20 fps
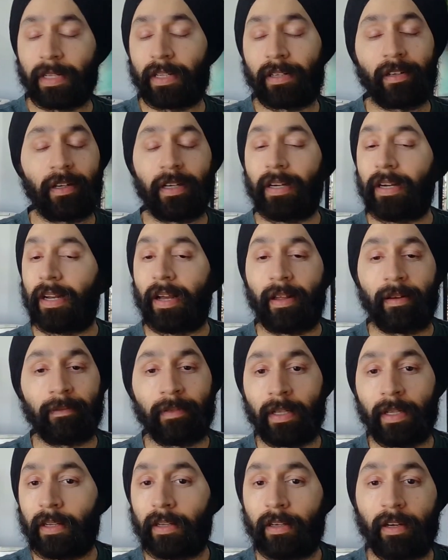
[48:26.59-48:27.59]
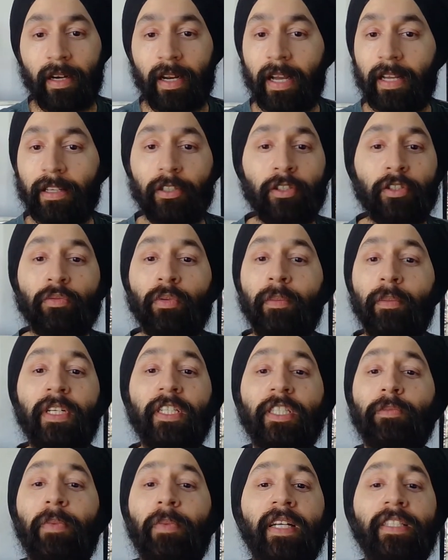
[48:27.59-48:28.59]
No, you're not. No, you're not. You just want me
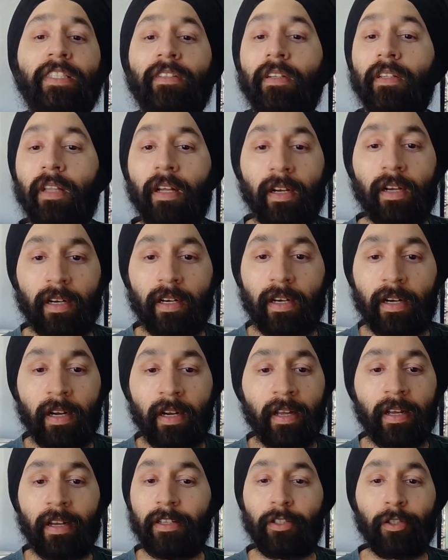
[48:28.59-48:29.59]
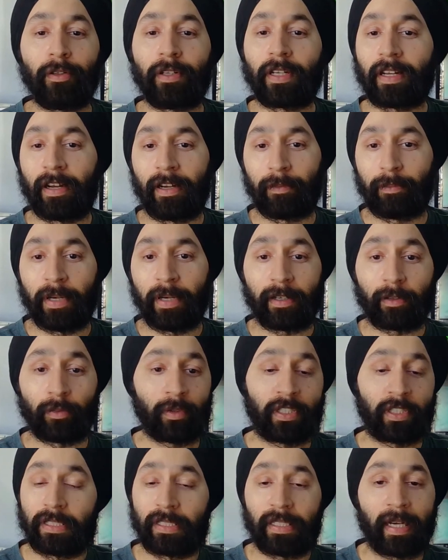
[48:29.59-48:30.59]
to sponsor a langar and do an akhand path,
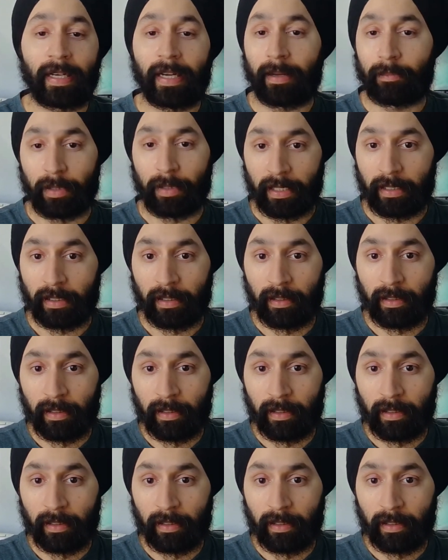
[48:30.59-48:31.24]
which is not happening.